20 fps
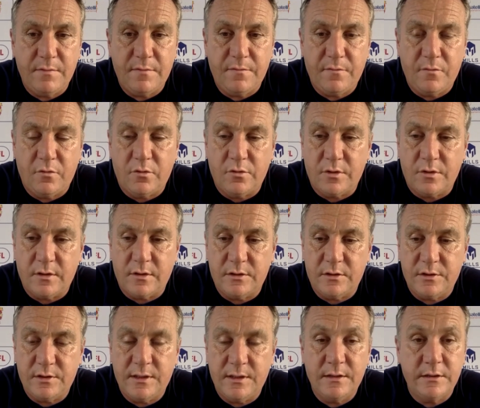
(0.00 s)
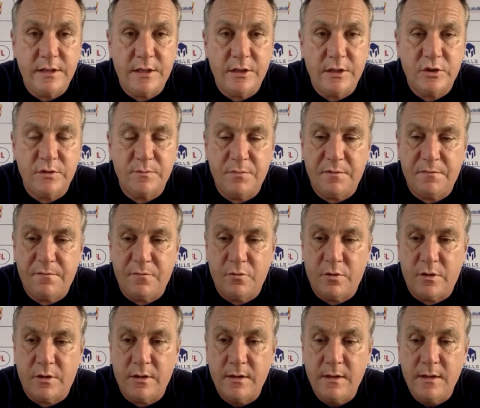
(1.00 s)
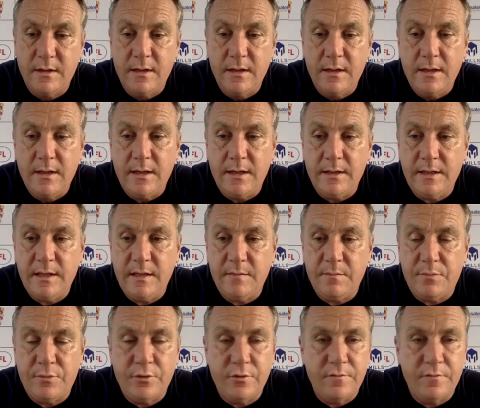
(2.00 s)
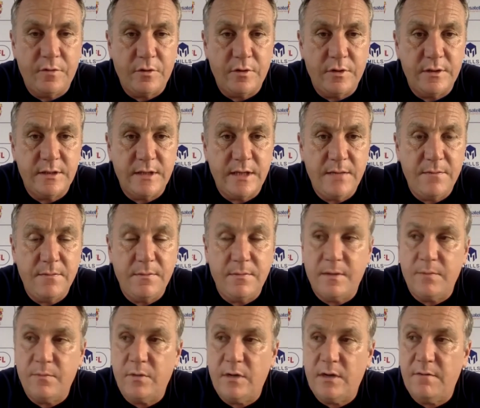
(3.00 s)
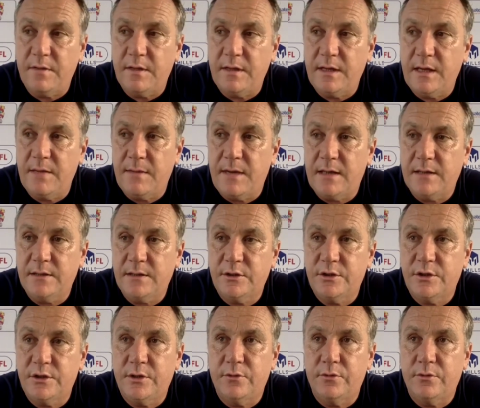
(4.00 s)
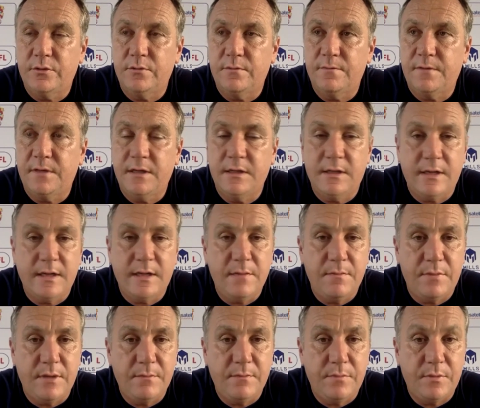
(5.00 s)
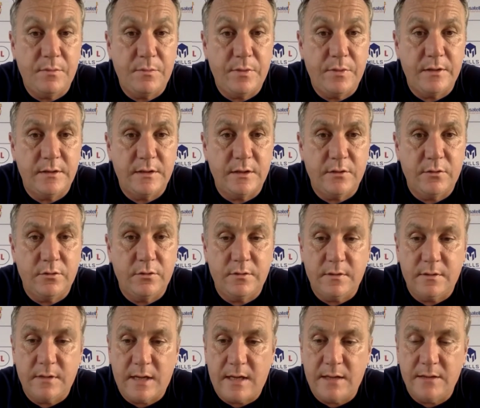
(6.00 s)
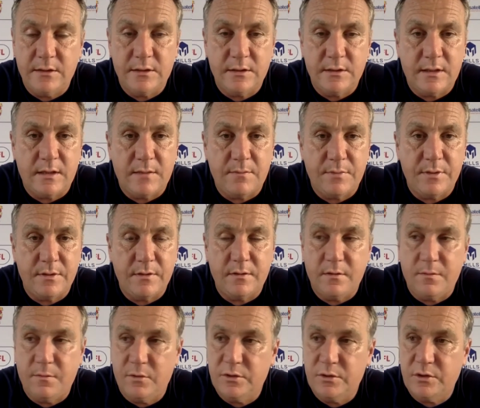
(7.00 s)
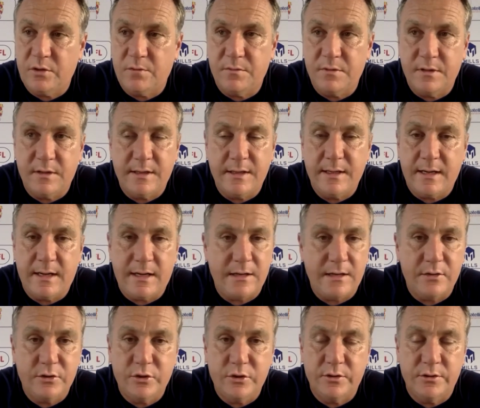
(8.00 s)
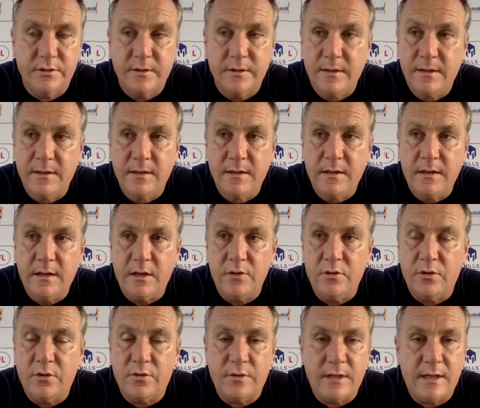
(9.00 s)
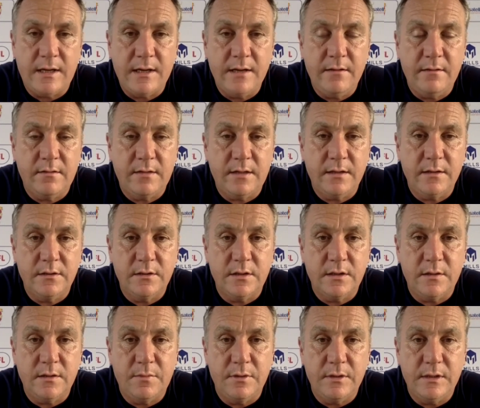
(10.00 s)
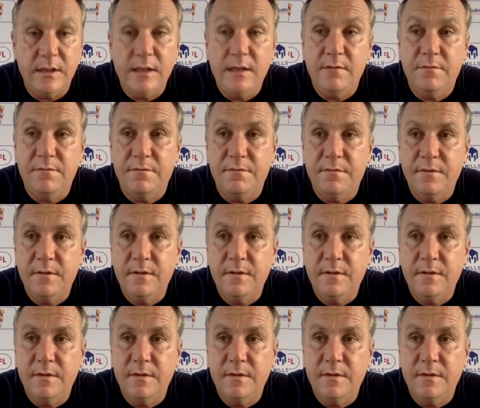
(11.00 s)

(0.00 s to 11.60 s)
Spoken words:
before or the training session before, and keep improving all the time. And whatever the game asks you on Friday night, being prepared to go and answer that. But you must come with the right attitude and not rely on things that you believe